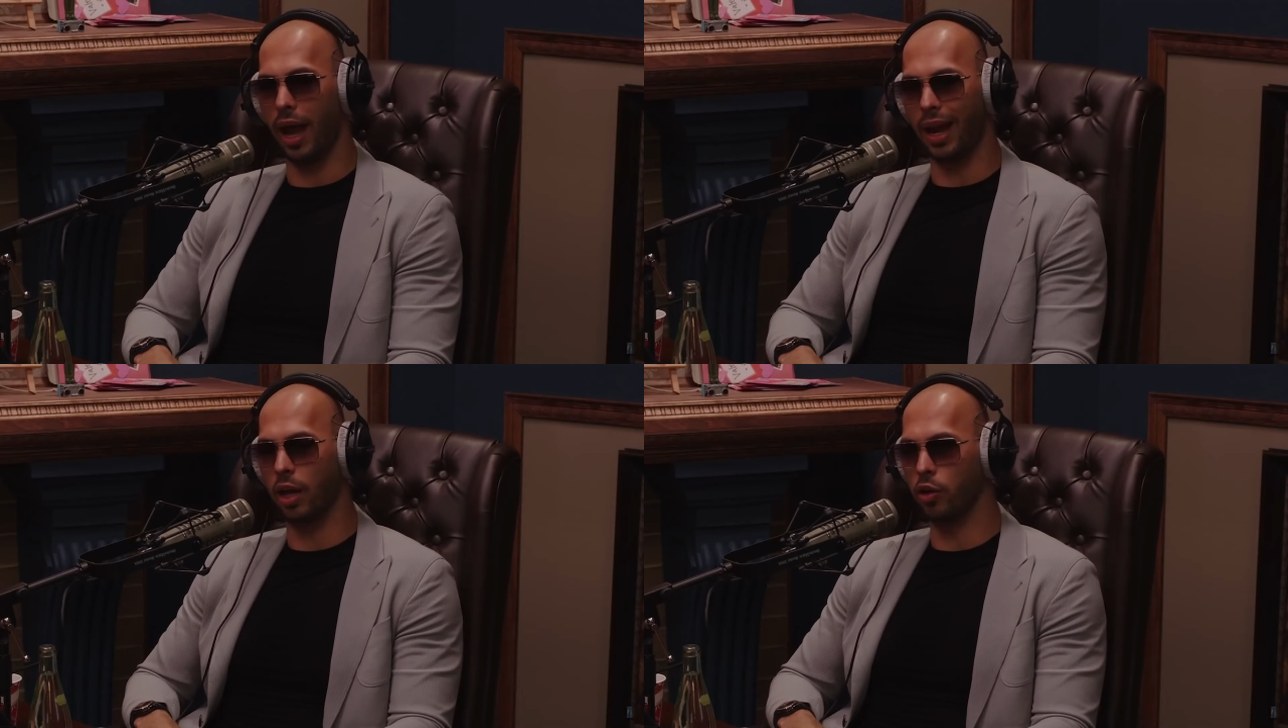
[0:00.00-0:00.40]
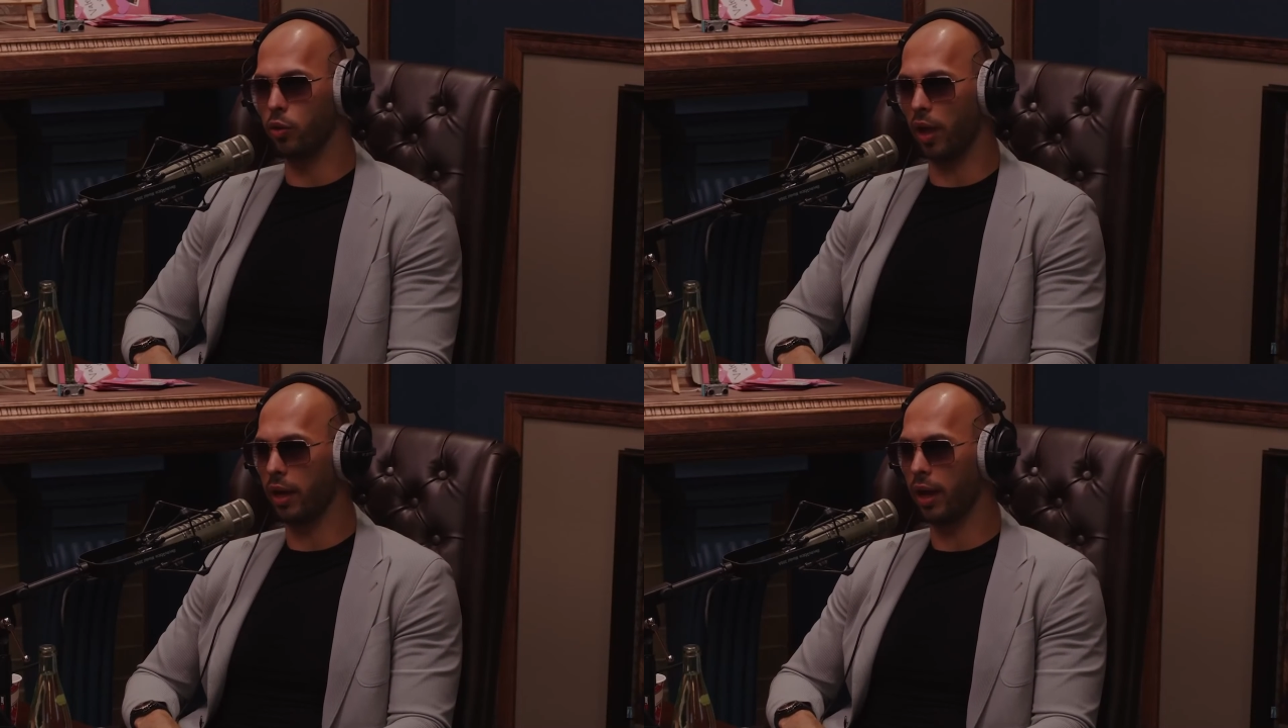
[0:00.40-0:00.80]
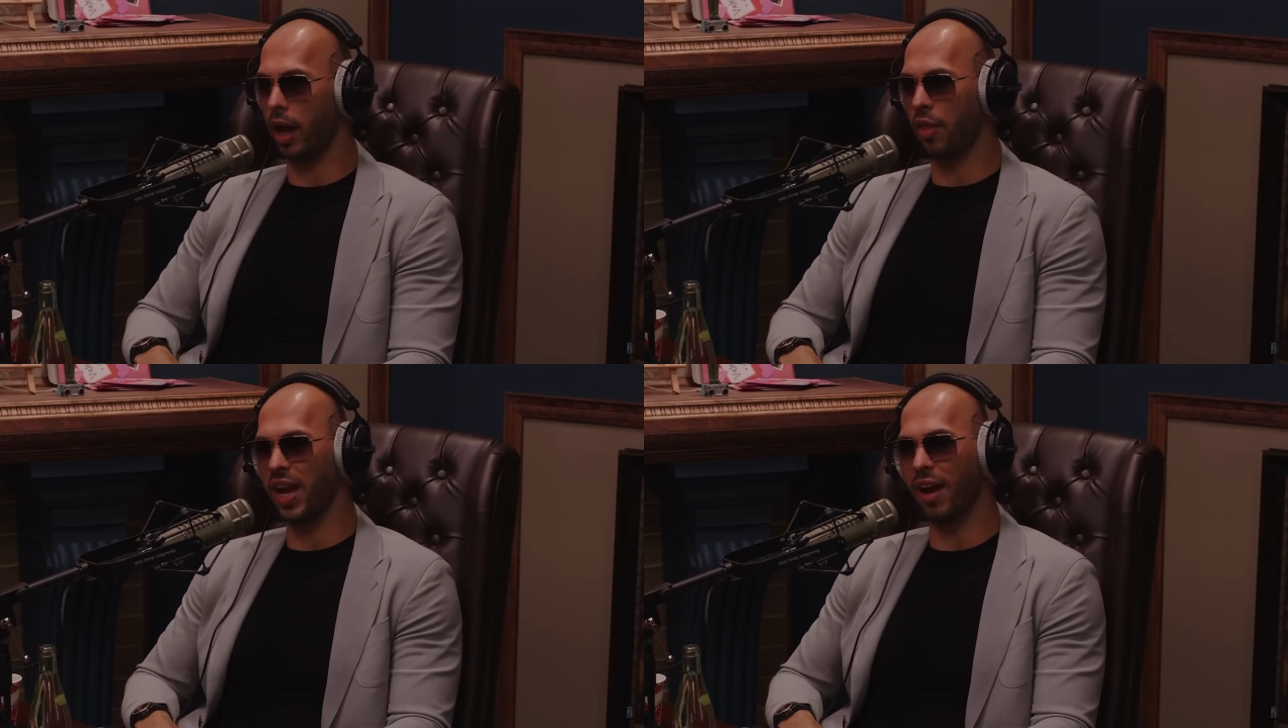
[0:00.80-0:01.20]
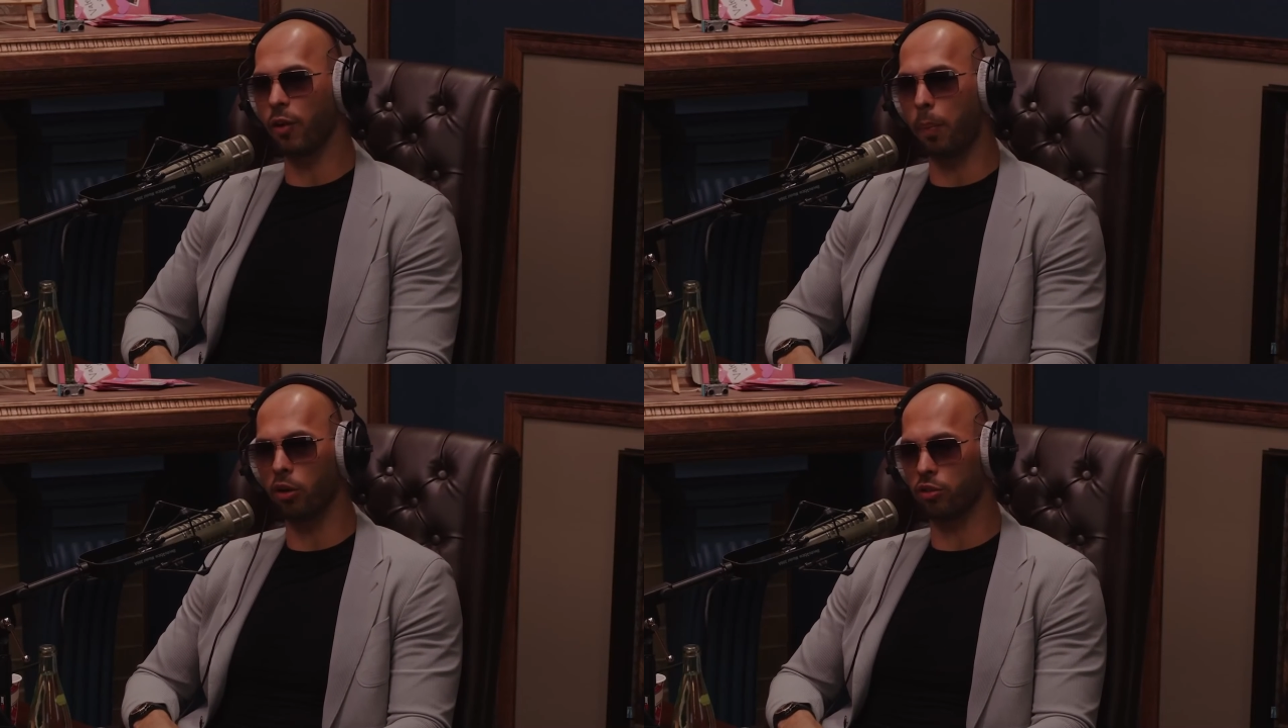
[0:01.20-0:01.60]
And I knew that. And I think
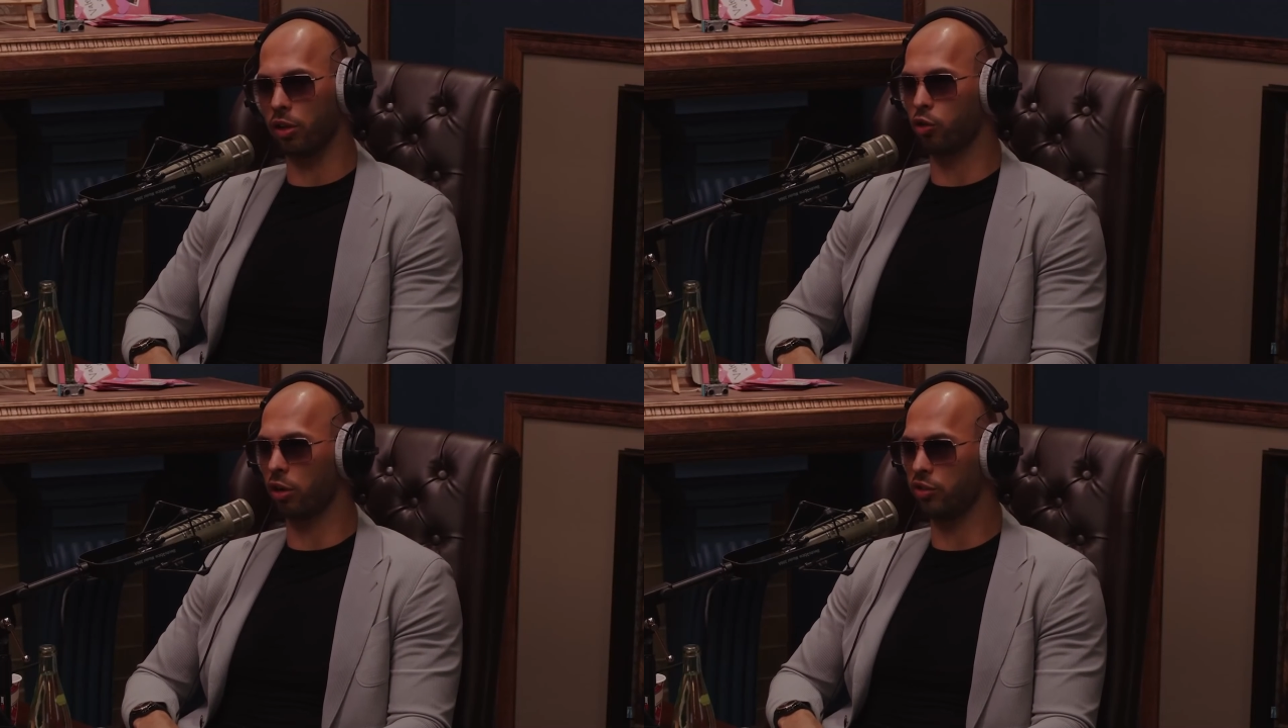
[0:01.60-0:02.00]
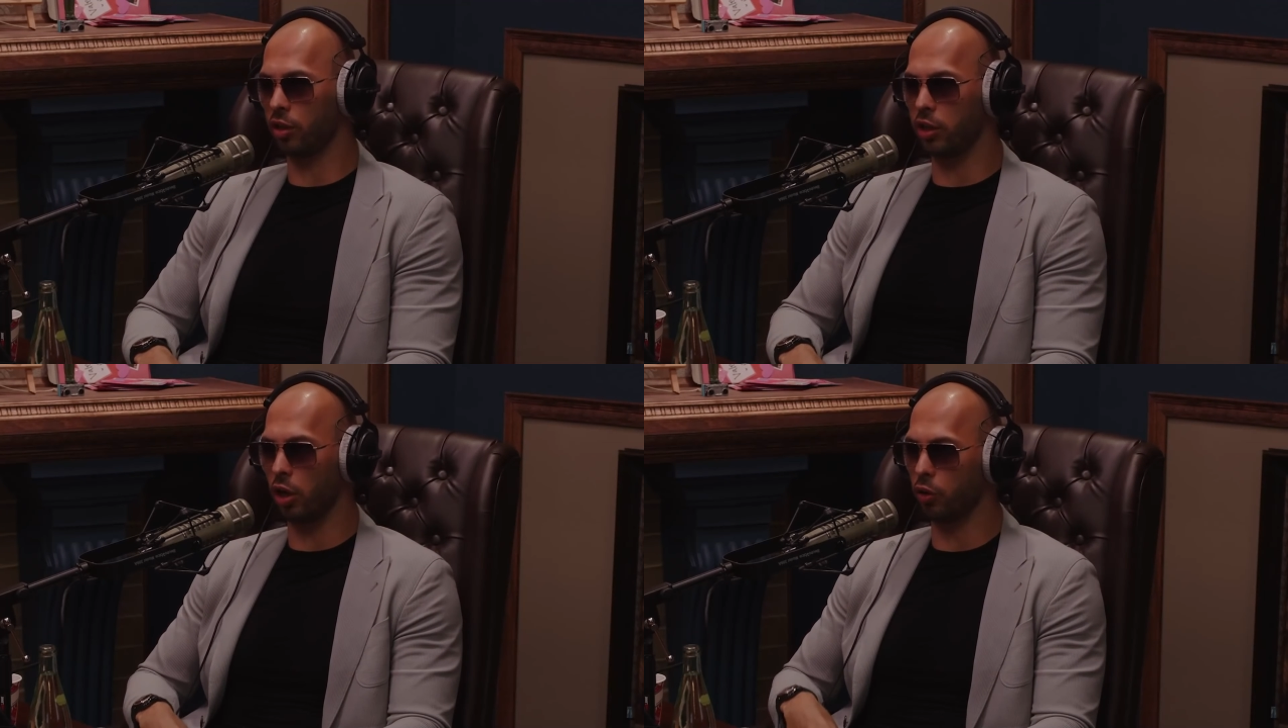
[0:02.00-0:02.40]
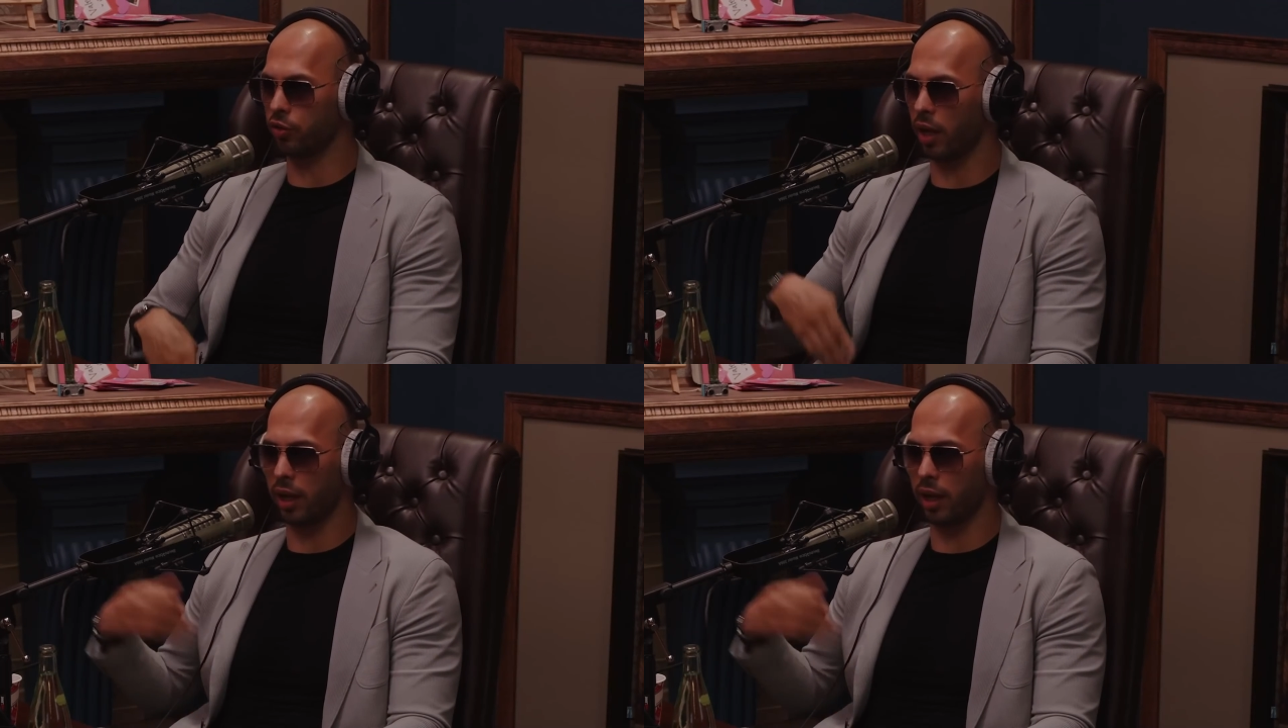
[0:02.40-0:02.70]
every person intrinsically knows that.